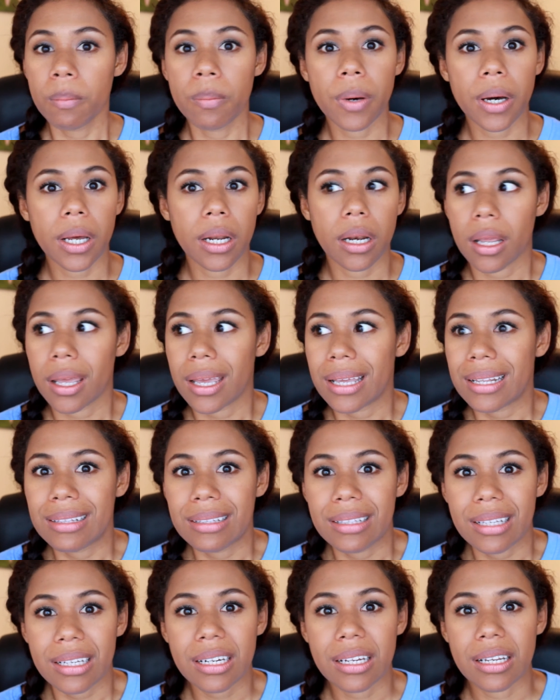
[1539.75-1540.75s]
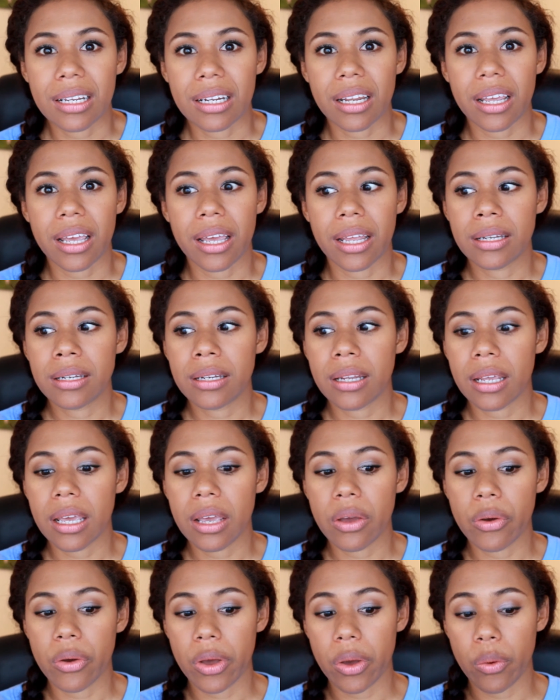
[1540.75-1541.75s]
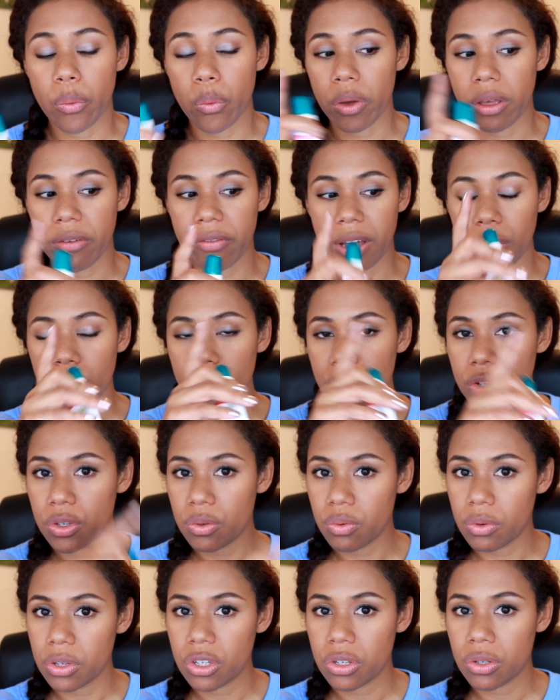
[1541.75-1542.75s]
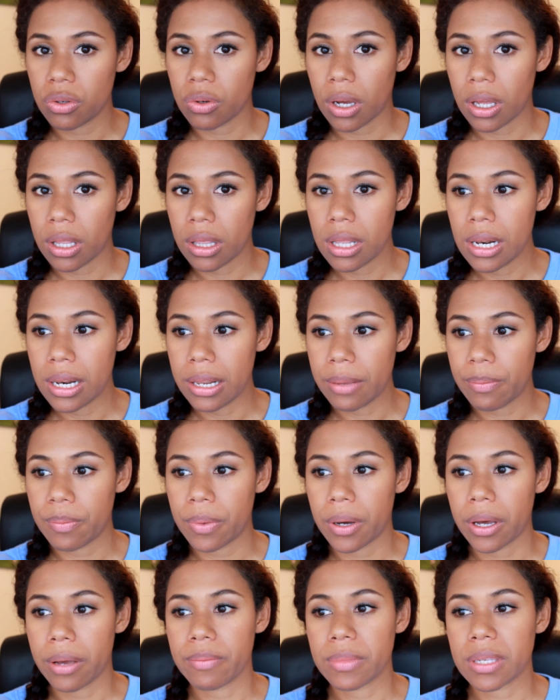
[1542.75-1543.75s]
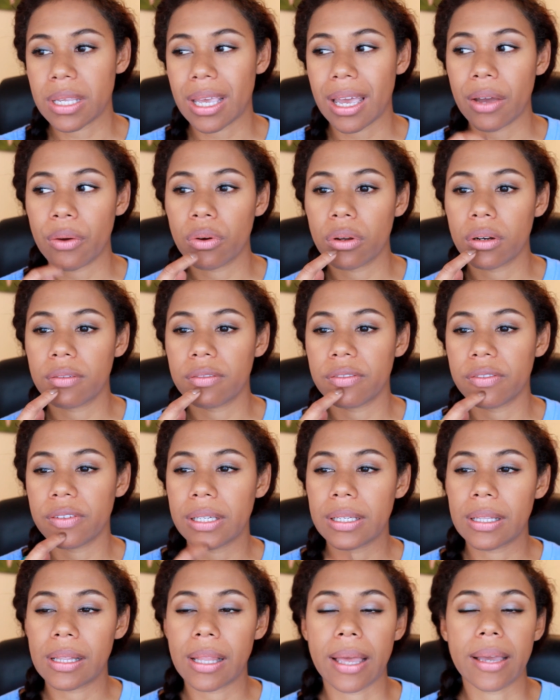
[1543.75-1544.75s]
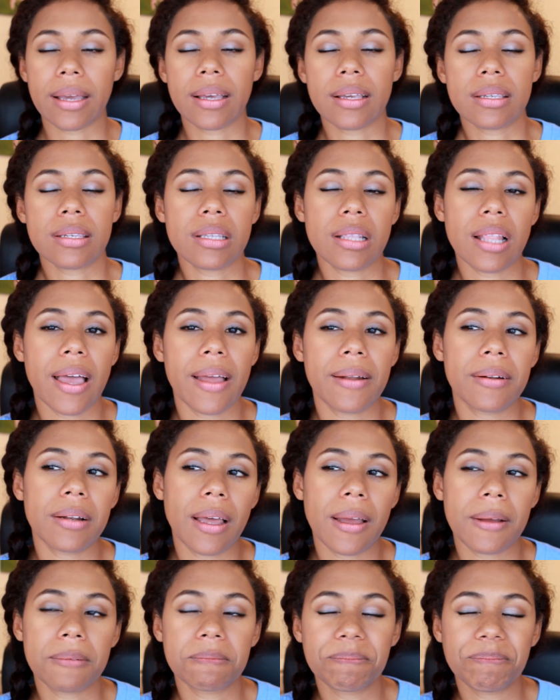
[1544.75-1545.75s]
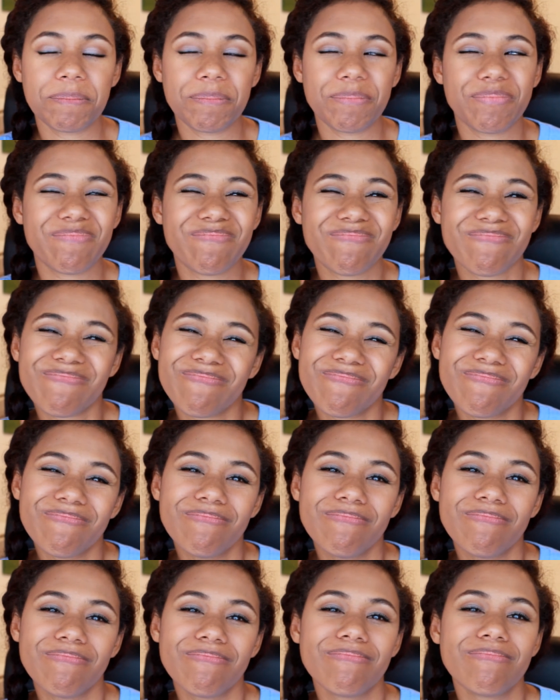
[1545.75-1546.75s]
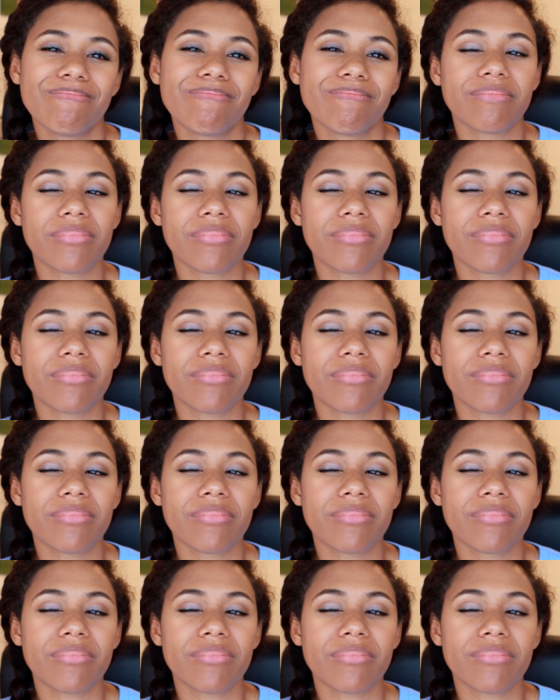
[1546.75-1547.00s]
But it didn't, and if I would switch to other lip balms, I would feel like a slight like, you